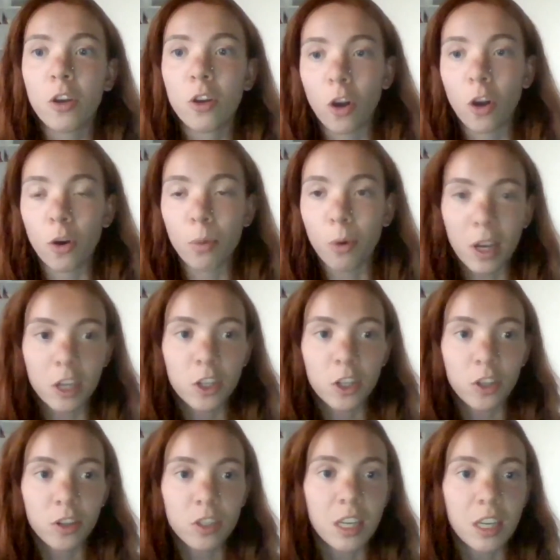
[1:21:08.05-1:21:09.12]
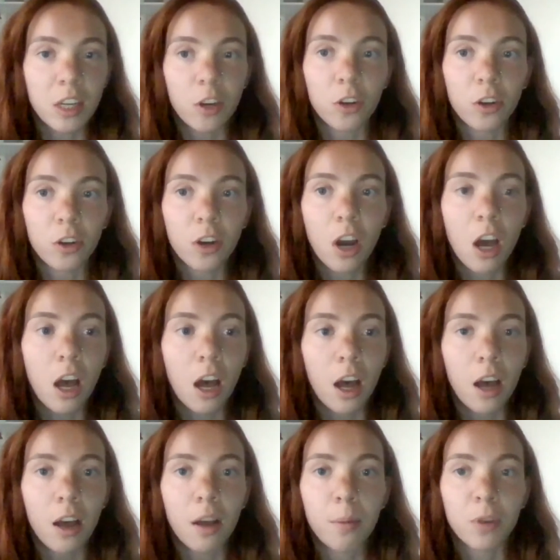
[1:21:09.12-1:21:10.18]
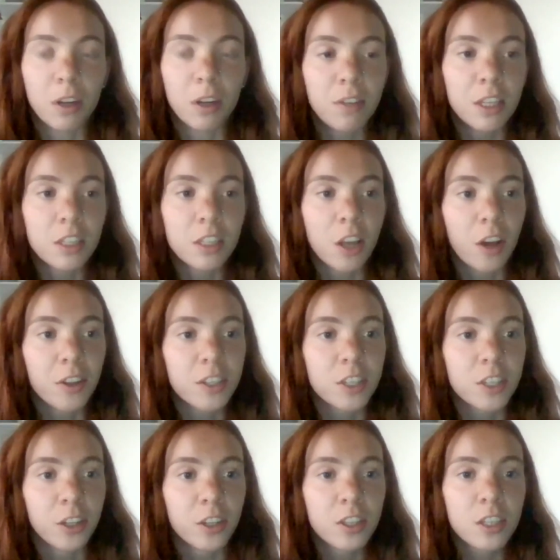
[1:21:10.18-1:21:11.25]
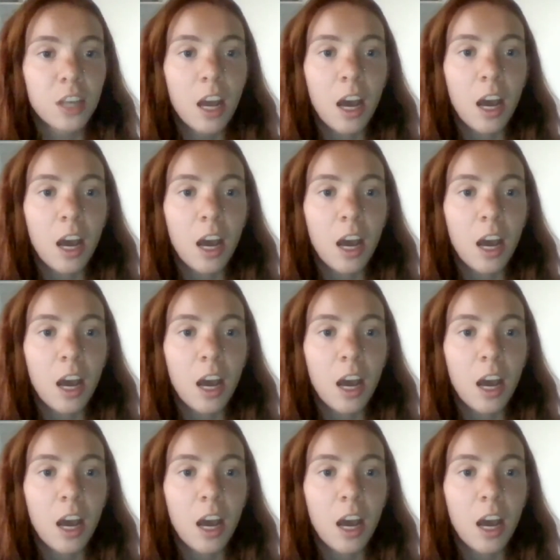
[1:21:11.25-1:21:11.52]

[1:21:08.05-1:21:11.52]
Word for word: global issues in your uh, previous answers.